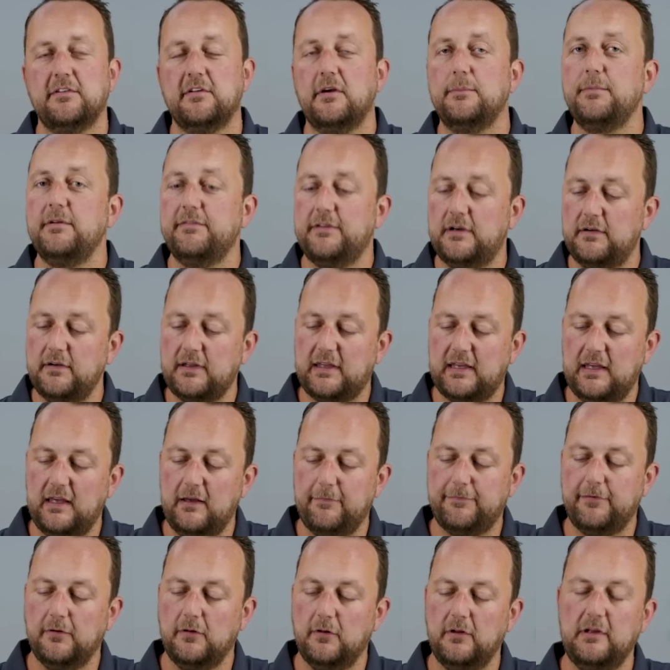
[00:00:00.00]
So be very
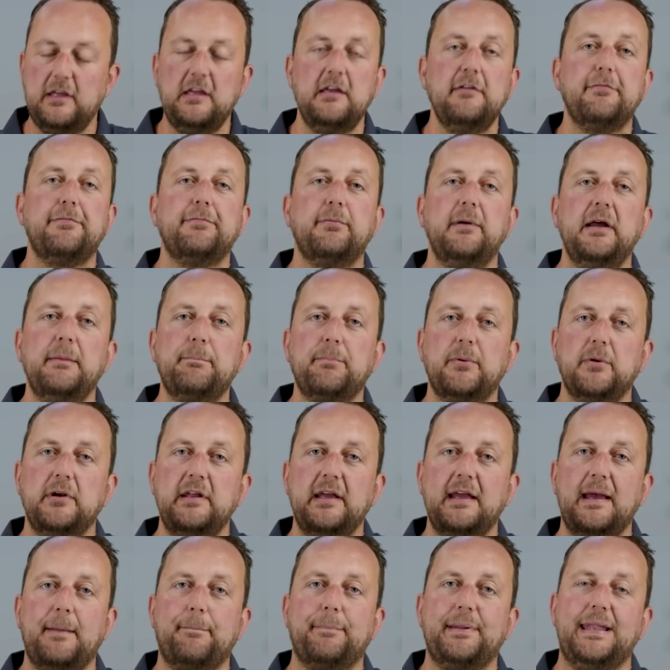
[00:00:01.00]
careful if we're
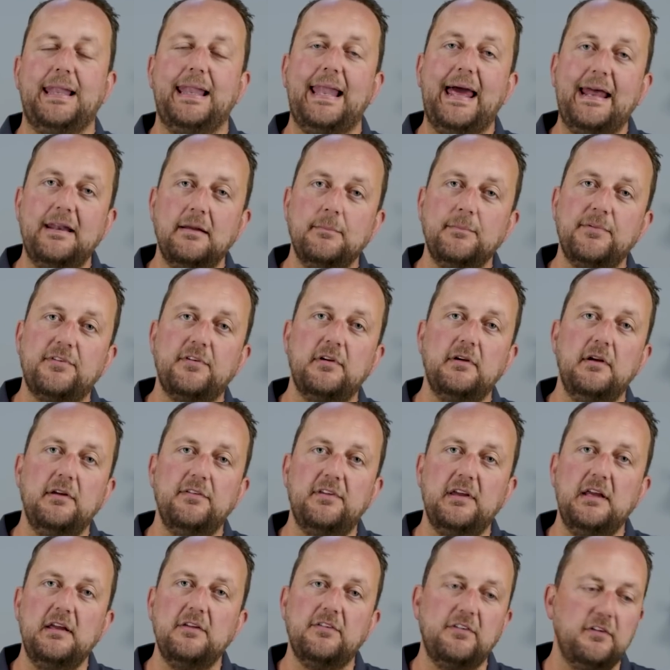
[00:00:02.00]
putting a Platinum
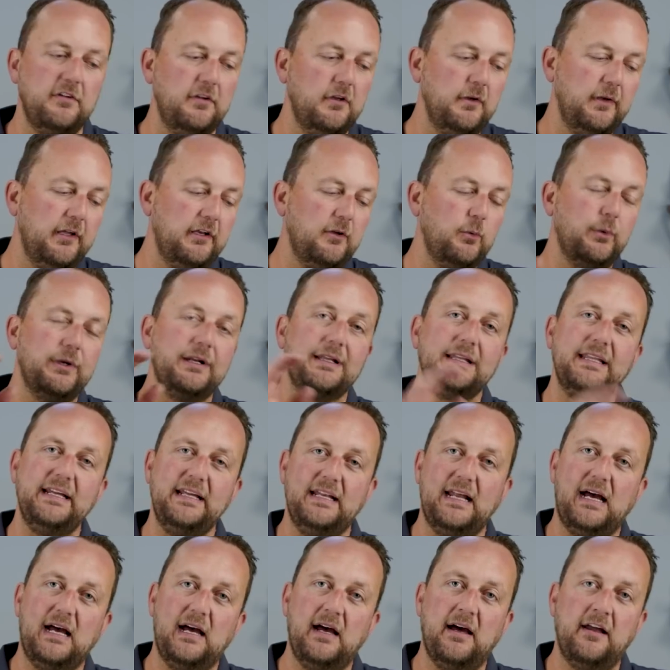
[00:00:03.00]
series ECU into an
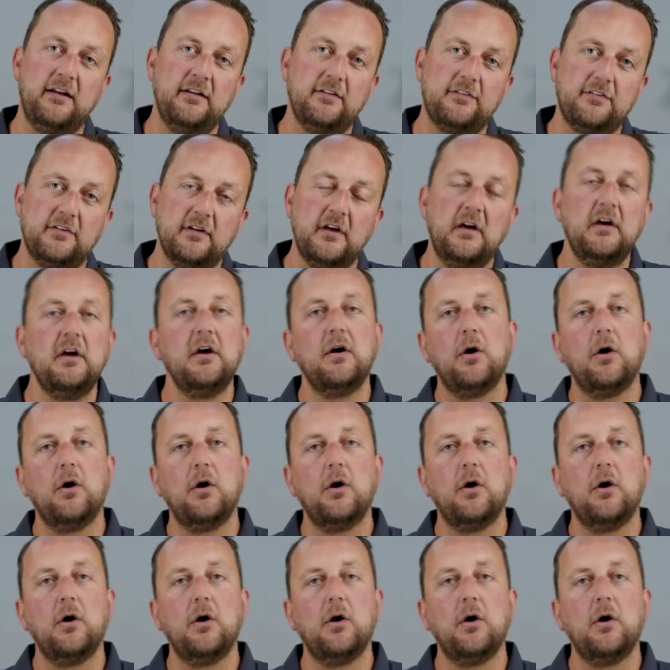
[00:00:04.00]
Elite harness